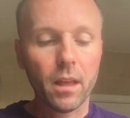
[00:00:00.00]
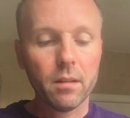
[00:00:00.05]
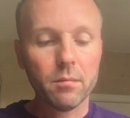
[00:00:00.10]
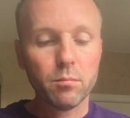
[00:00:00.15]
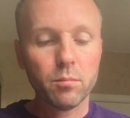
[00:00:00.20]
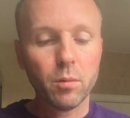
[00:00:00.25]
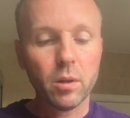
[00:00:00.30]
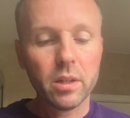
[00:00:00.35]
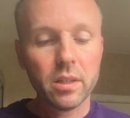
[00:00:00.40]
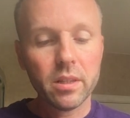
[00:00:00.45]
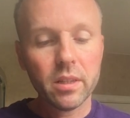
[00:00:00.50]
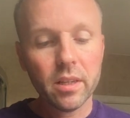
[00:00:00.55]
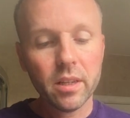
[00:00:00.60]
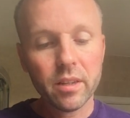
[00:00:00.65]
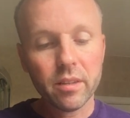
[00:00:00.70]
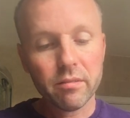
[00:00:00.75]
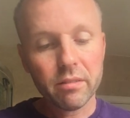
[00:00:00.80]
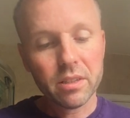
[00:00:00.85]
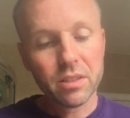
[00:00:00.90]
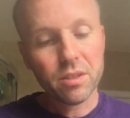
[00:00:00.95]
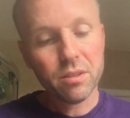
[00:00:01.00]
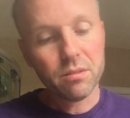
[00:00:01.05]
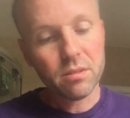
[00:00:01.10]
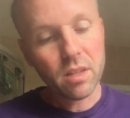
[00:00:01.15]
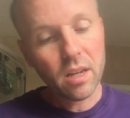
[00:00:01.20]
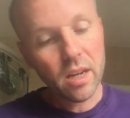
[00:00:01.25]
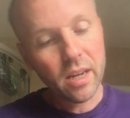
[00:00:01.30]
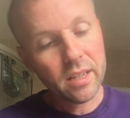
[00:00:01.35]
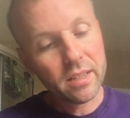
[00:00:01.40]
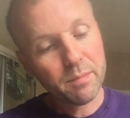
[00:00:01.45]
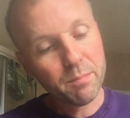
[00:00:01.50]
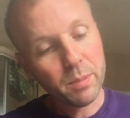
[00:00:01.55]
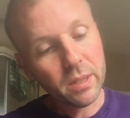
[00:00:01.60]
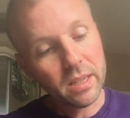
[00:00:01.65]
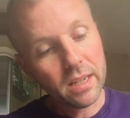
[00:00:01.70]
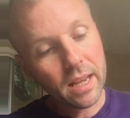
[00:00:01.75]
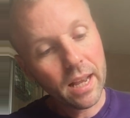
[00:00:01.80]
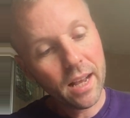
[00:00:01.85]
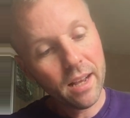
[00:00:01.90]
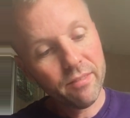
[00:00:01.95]
One of the other issues that I've been
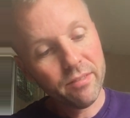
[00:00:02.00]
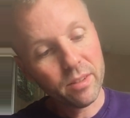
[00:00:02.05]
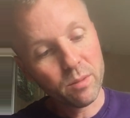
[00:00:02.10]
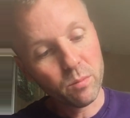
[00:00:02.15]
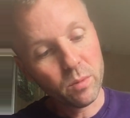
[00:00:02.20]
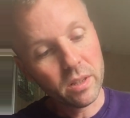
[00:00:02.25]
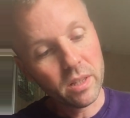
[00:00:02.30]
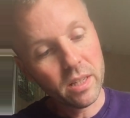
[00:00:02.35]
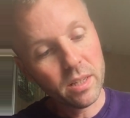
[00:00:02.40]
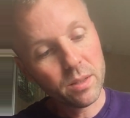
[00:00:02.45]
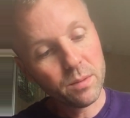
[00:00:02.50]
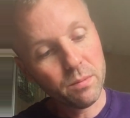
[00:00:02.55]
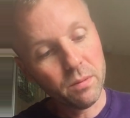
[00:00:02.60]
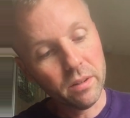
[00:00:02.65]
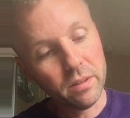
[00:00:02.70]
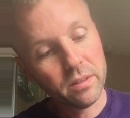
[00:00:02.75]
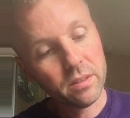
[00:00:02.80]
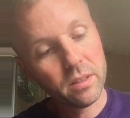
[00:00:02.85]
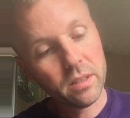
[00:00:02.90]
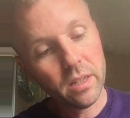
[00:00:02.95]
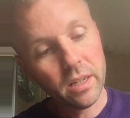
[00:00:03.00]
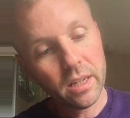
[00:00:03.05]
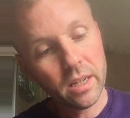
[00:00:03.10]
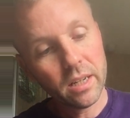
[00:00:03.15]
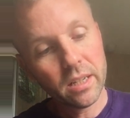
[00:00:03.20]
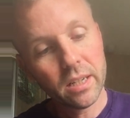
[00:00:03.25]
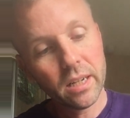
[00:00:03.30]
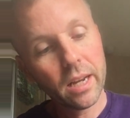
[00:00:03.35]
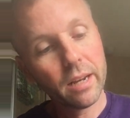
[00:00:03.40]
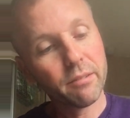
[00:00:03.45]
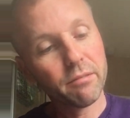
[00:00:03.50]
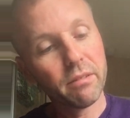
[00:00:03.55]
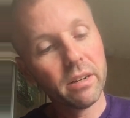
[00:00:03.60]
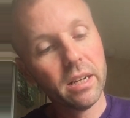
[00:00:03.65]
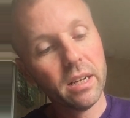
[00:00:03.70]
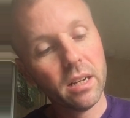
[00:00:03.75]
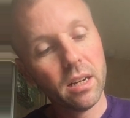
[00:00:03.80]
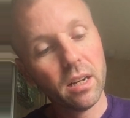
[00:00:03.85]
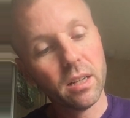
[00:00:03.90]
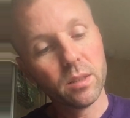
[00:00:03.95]
having with this one, and I've now
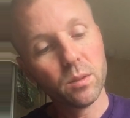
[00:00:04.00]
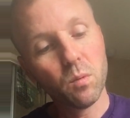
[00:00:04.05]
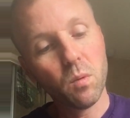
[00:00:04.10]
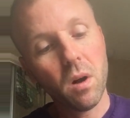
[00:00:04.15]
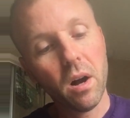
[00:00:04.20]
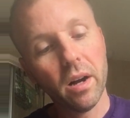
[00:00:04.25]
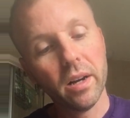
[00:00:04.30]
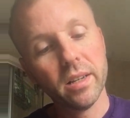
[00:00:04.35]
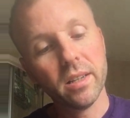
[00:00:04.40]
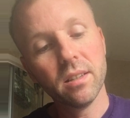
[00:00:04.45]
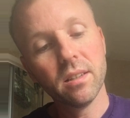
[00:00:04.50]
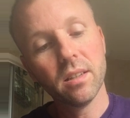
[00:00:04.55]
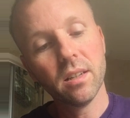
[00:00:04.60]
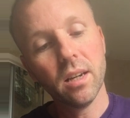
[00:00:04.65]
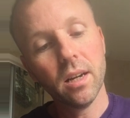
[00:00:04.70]
realised why,